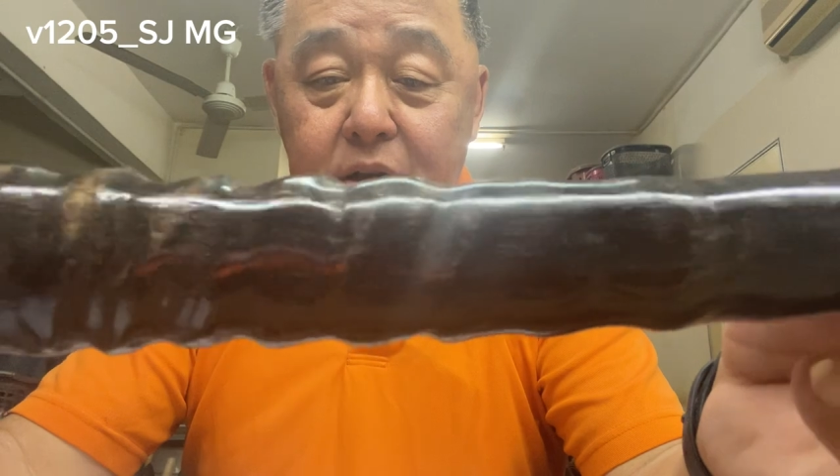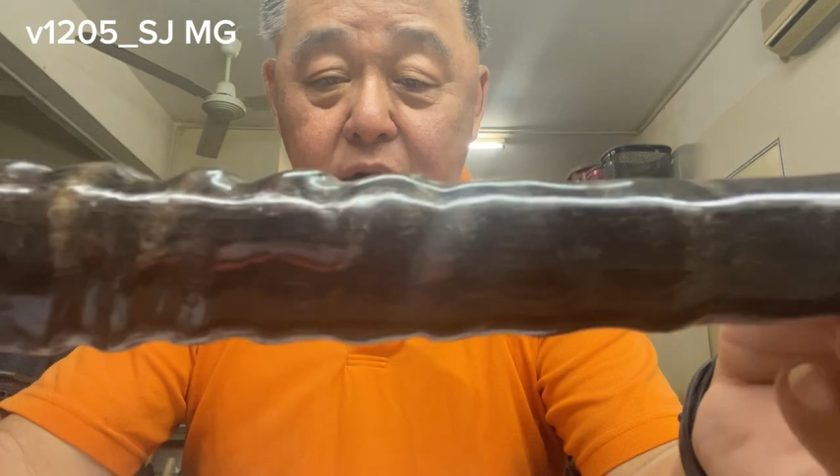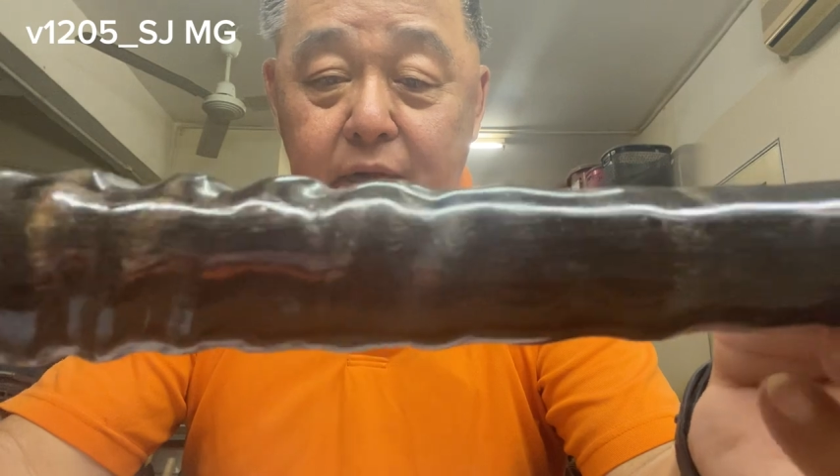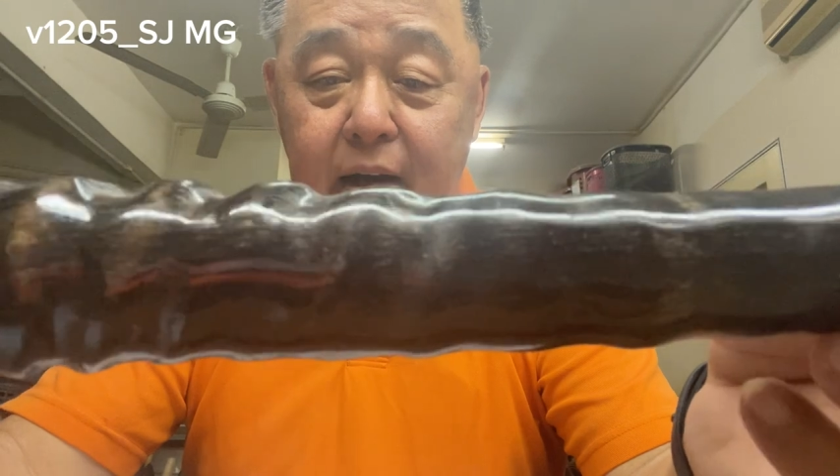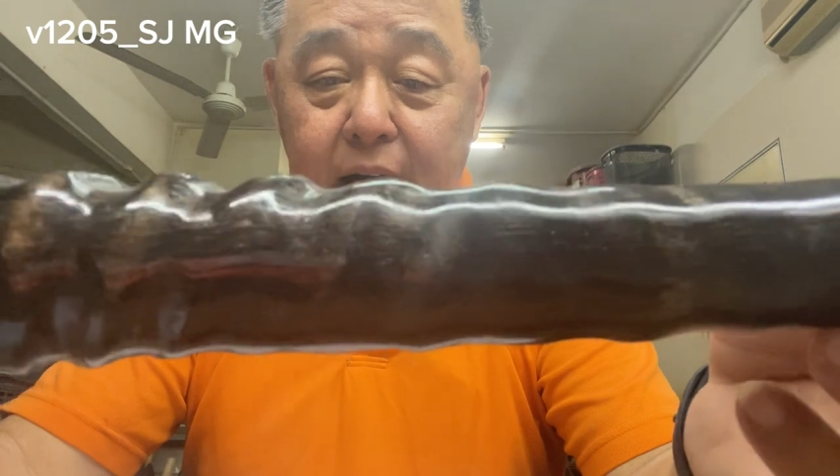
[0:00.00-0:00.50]

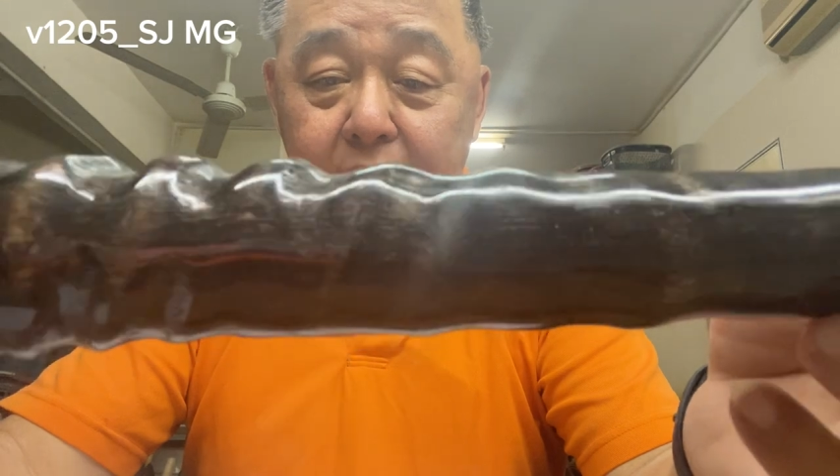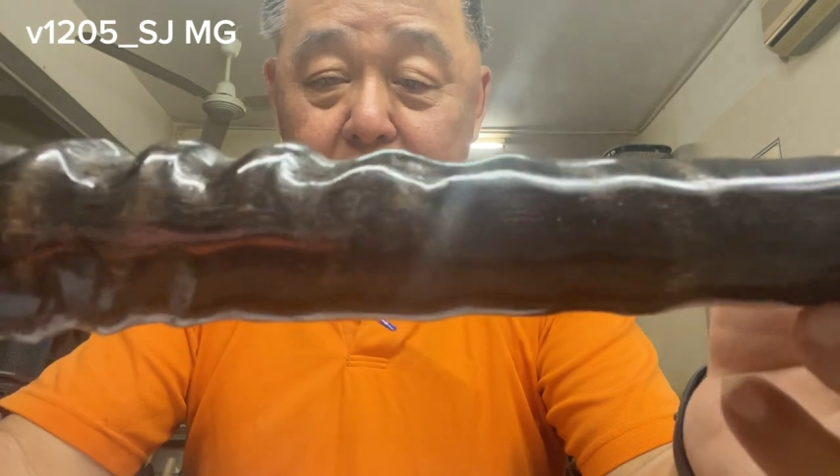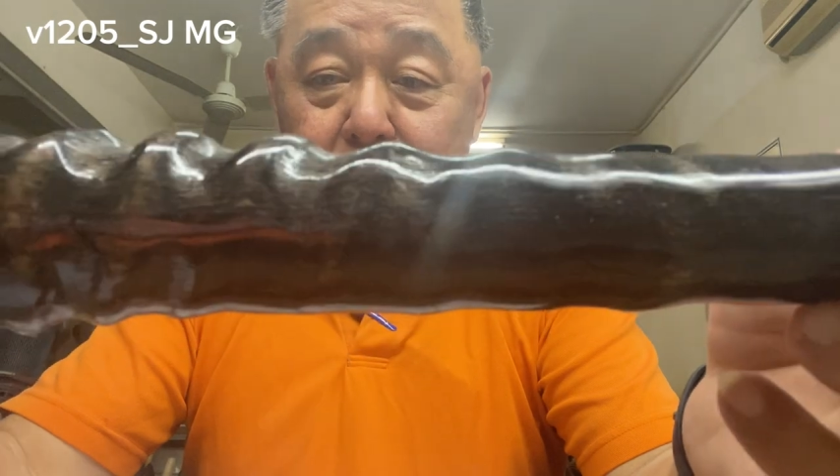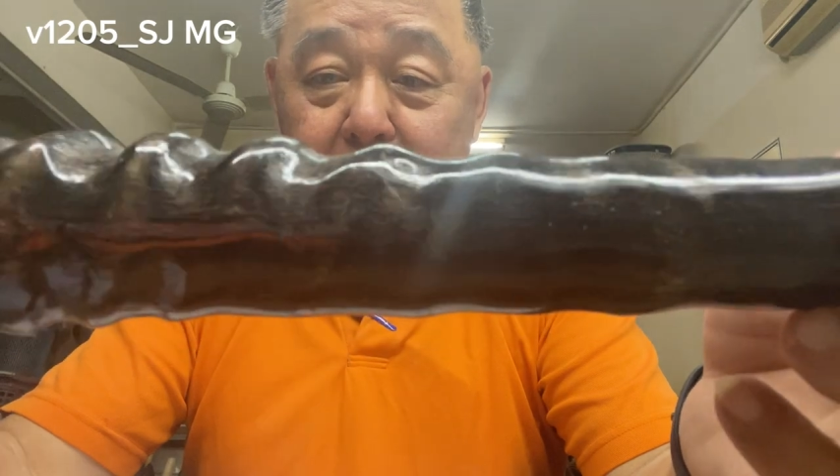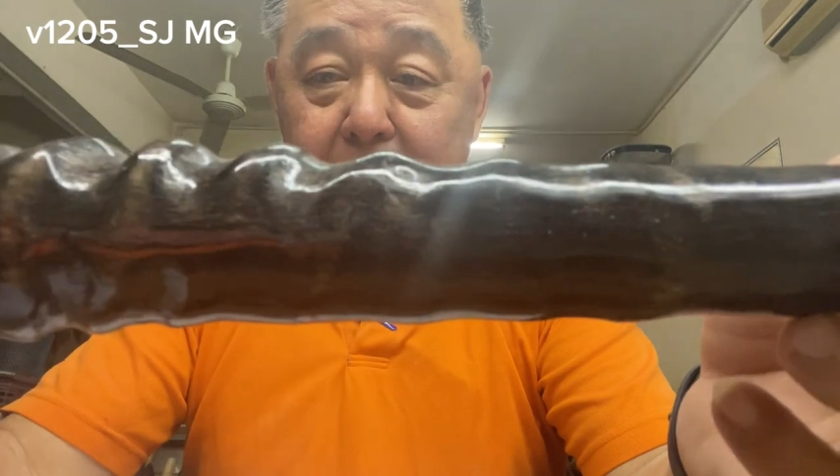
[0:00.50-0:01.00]
shofar, the
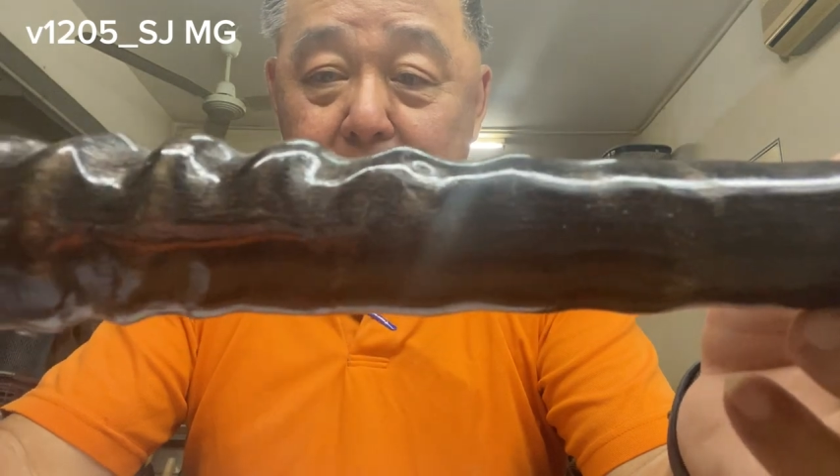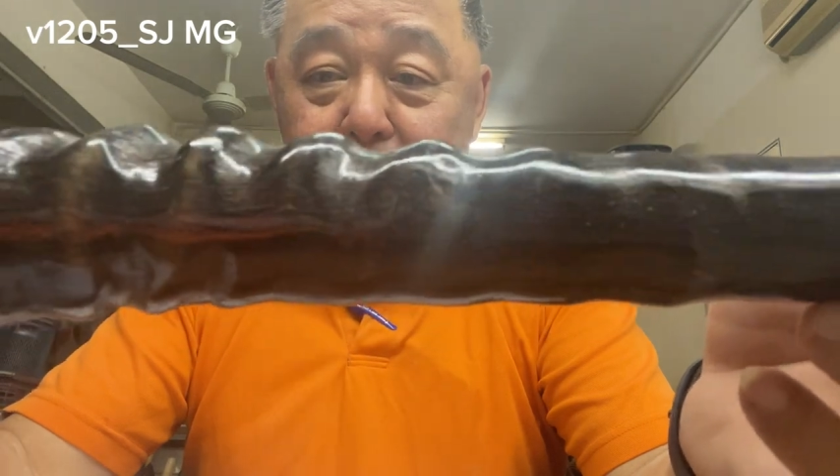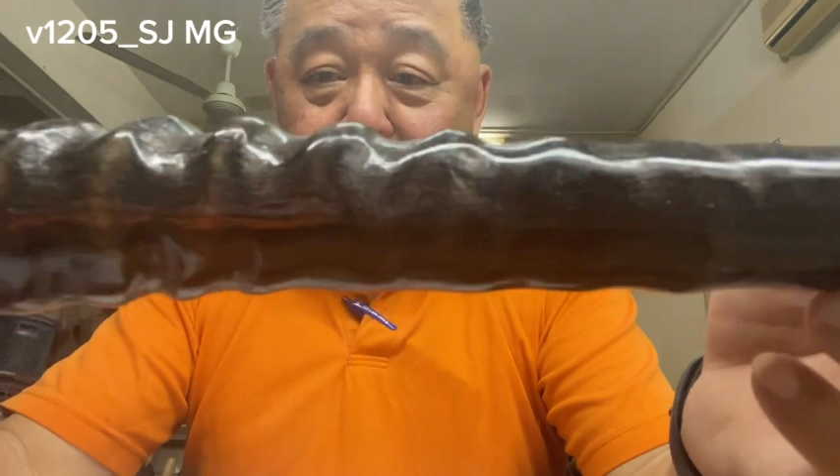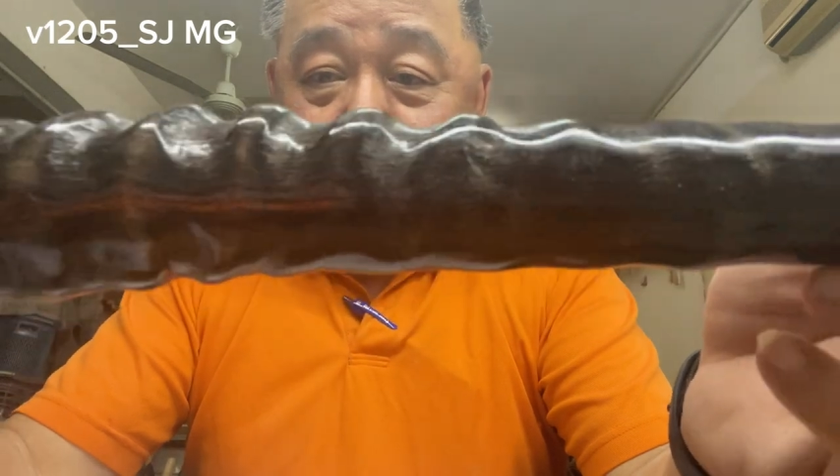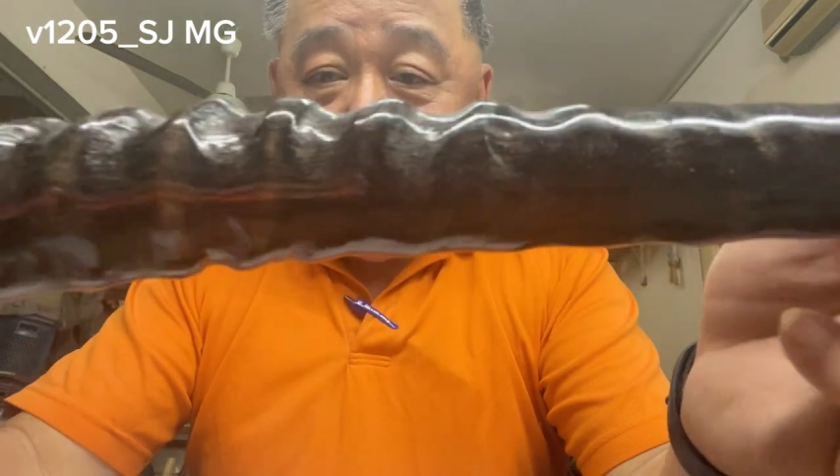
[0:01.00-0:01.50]

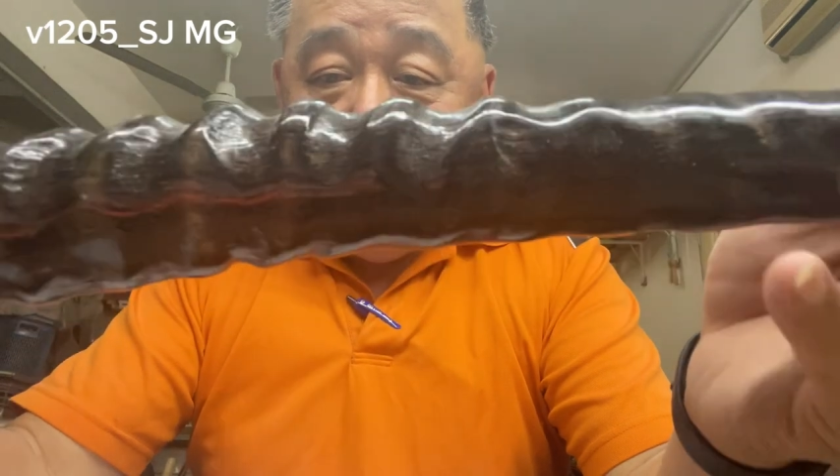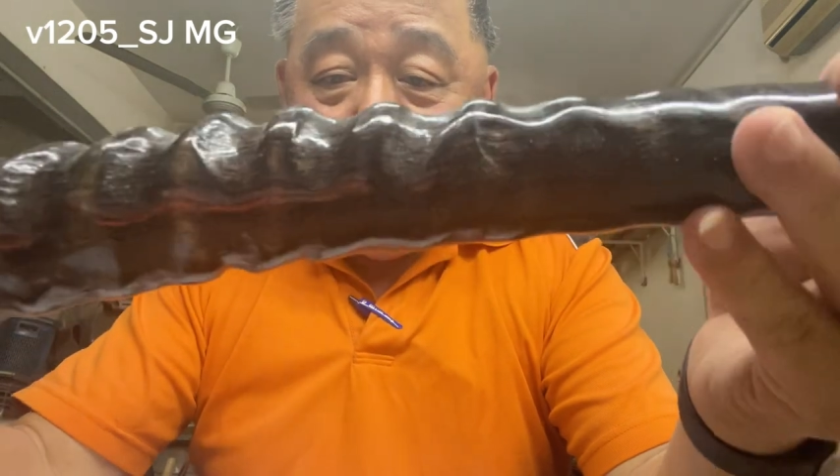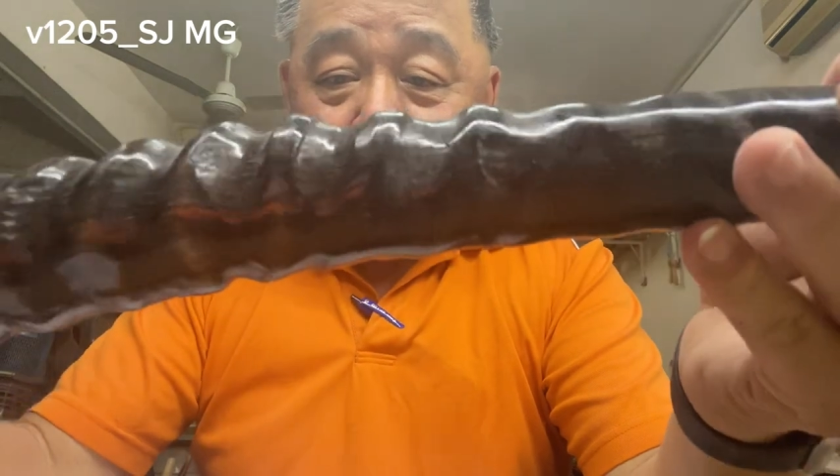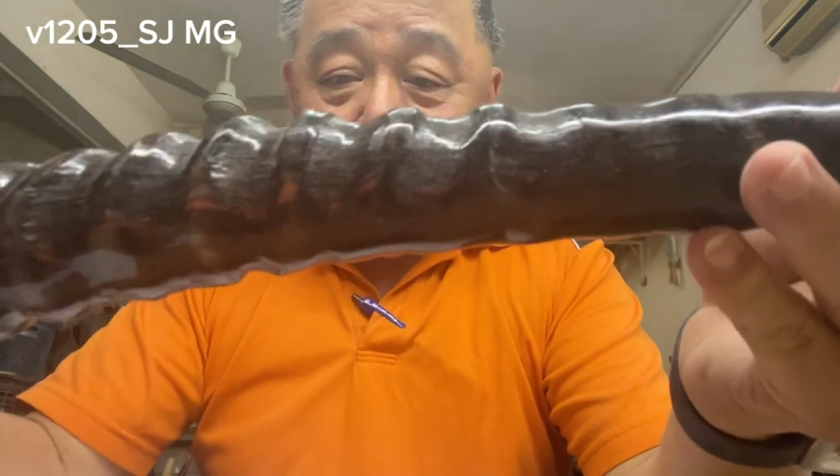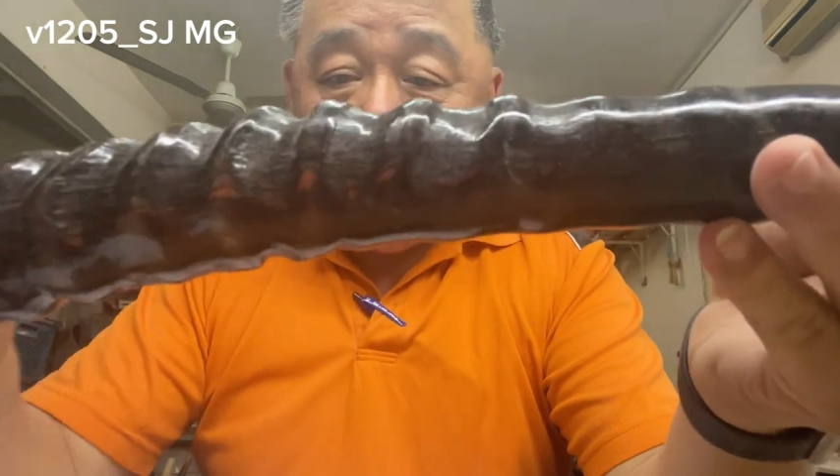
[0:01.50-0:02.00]
ribs, the high
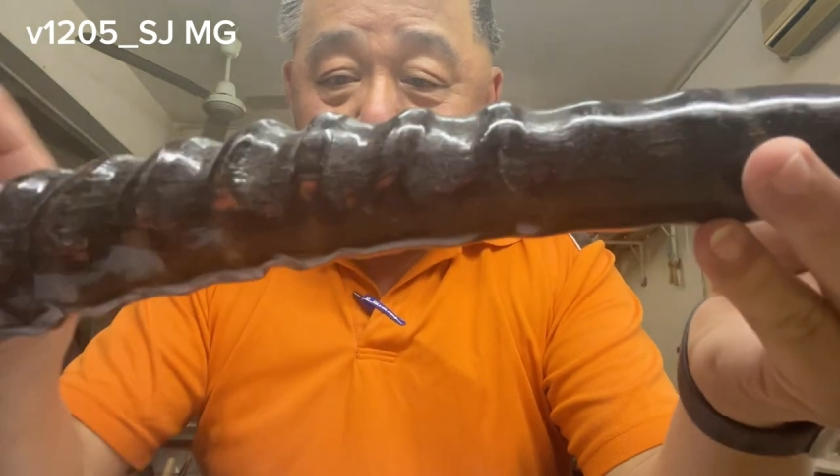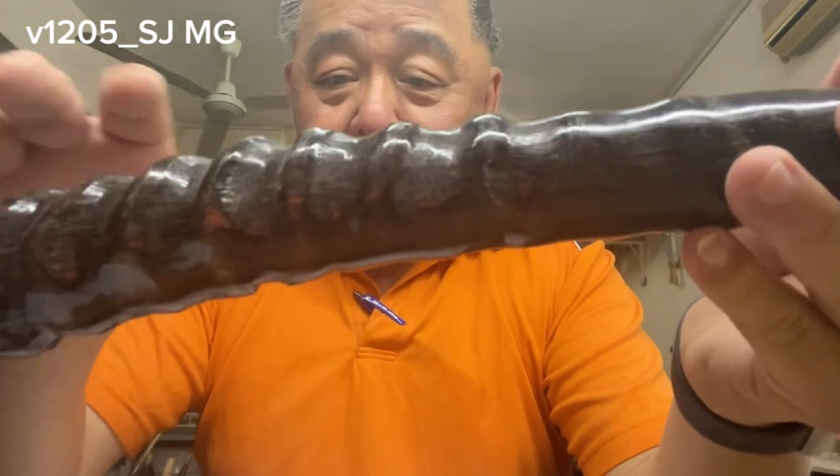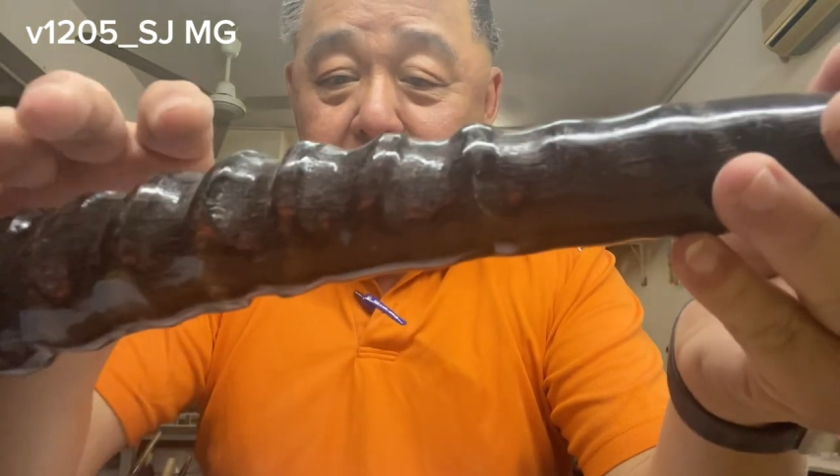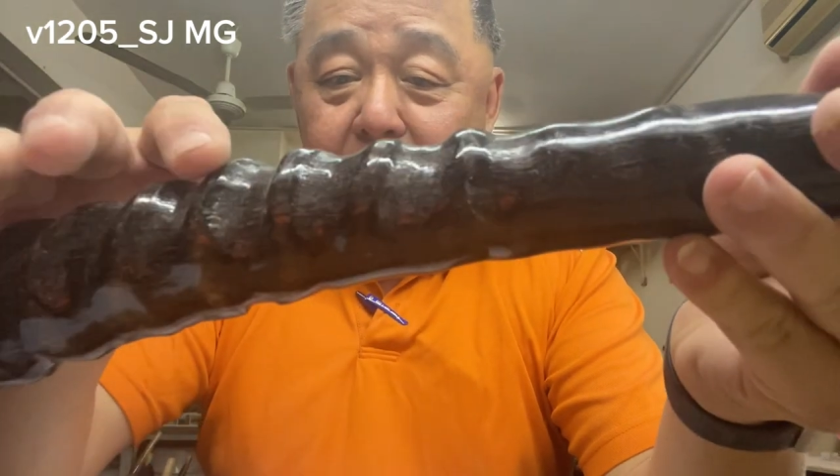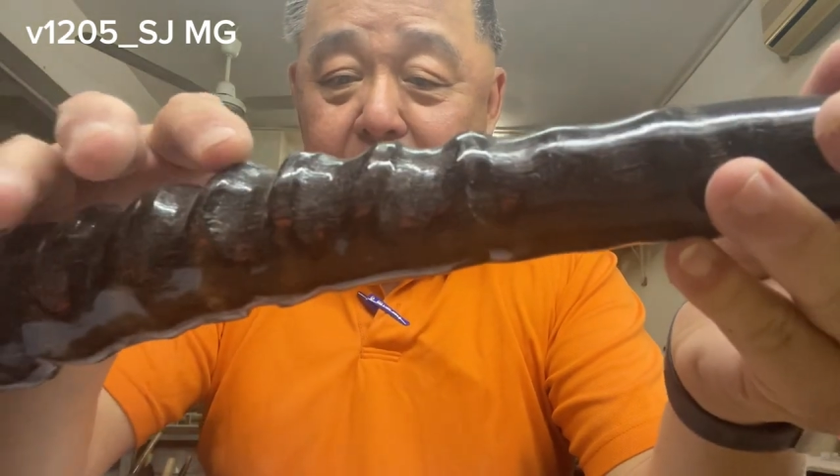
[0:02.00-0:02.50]
ribs, you
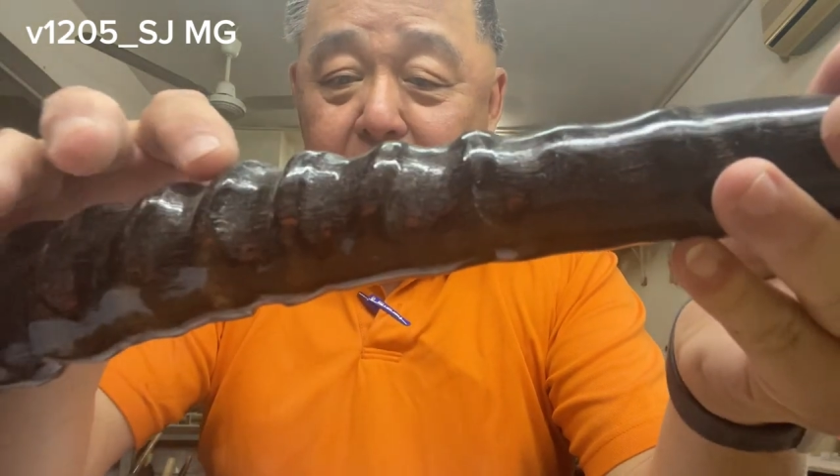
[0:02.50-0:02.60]
see, right?